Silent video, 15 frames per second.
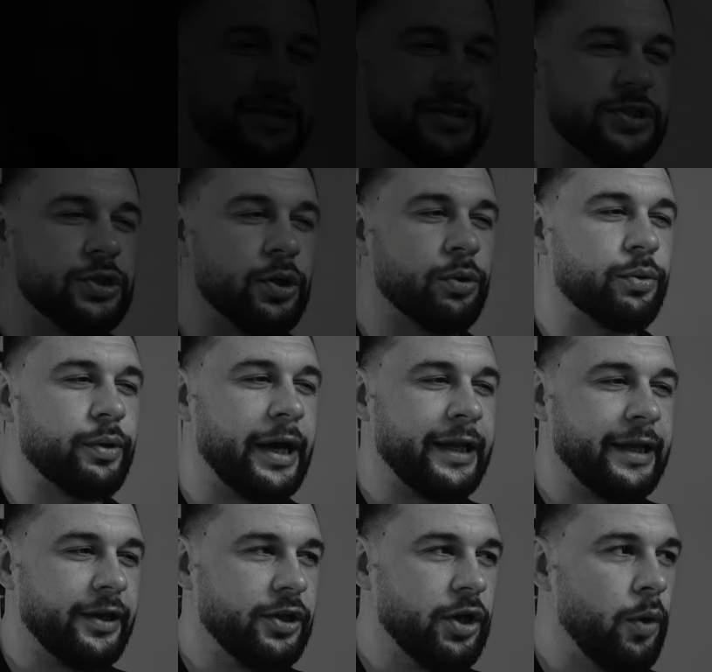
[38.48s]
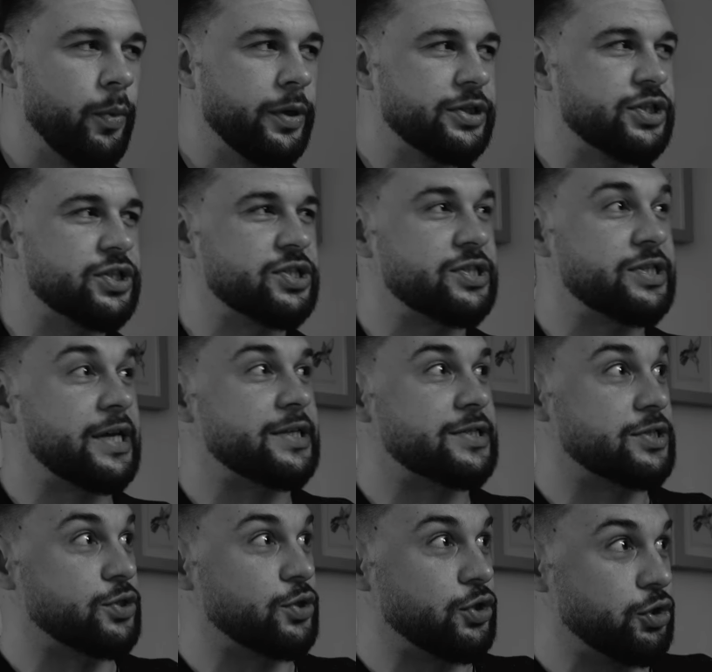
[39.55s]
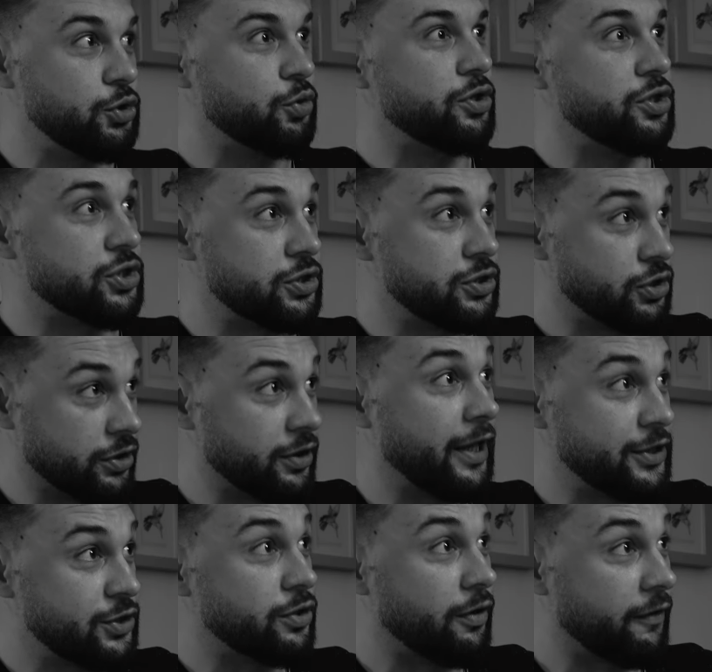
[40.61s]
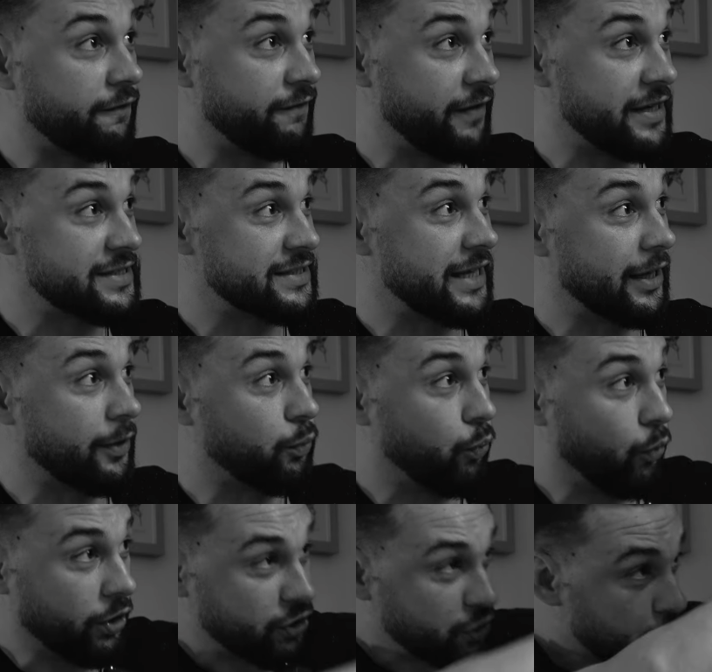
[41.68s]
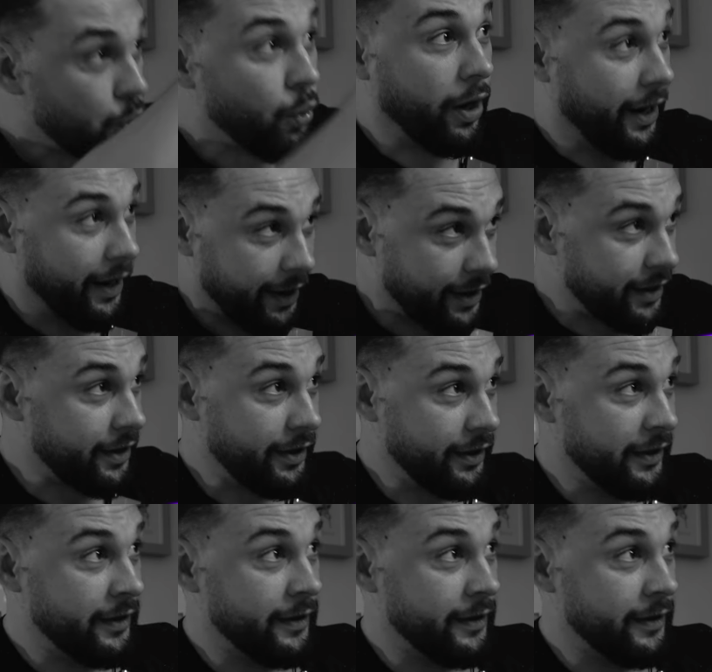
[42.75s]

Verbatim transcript: It's your writing. No one just says to you, to, like to your face, like yeah. what you are.